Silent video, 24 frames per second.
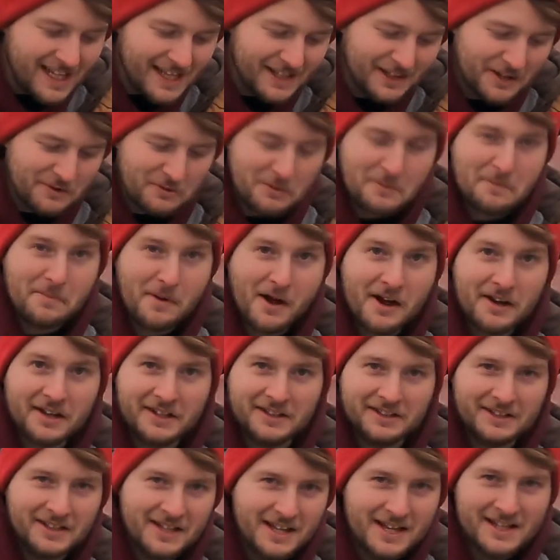and they were
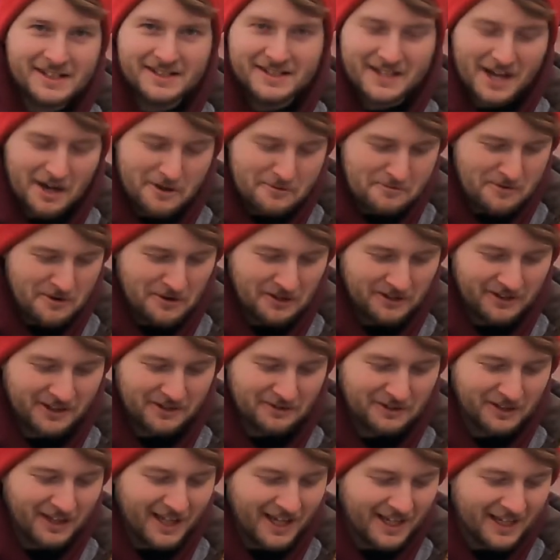bugging Delmer, and they
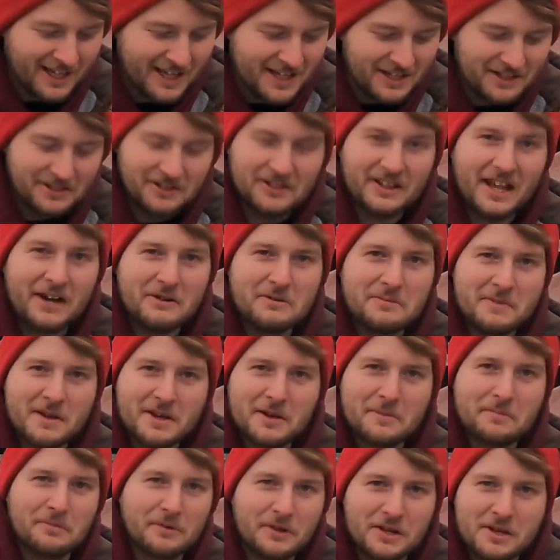were like, you know, that would
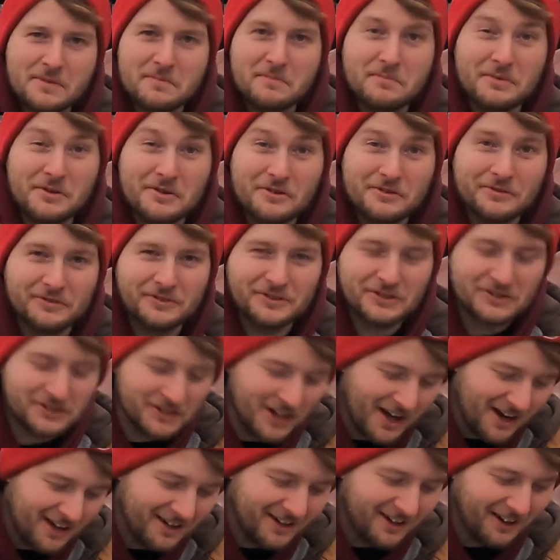make a pretty beautiful
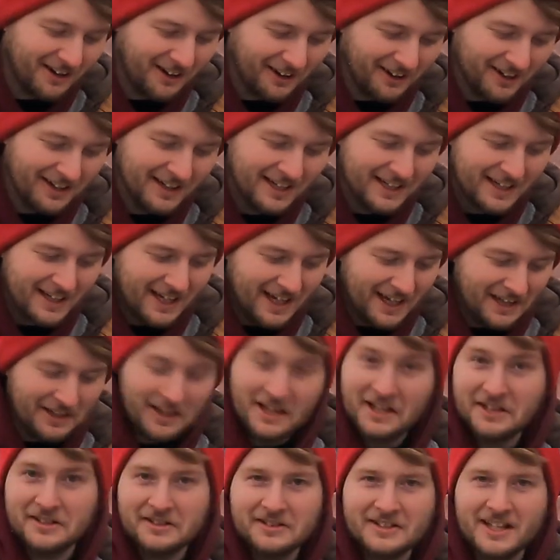stock car. And
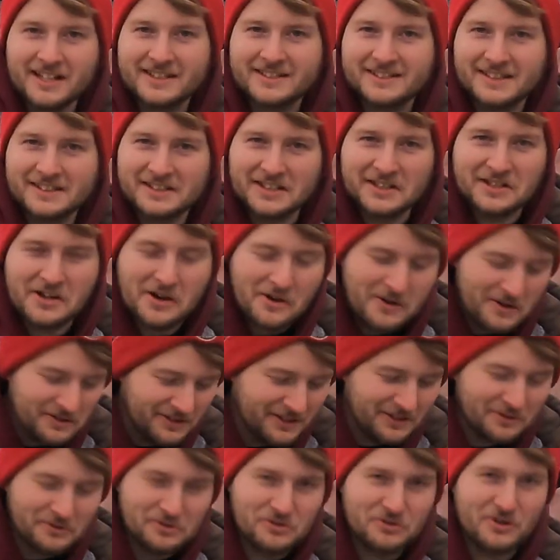then next thing they know it,
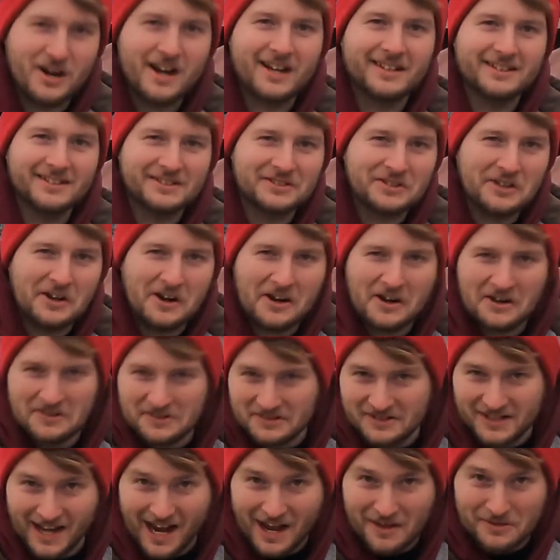they were dragging this car
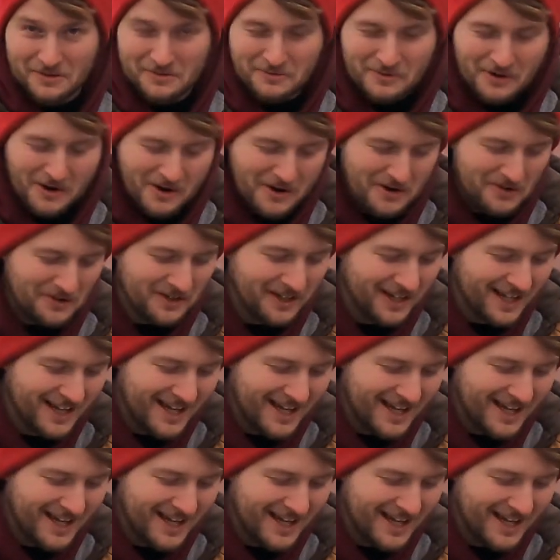down the road,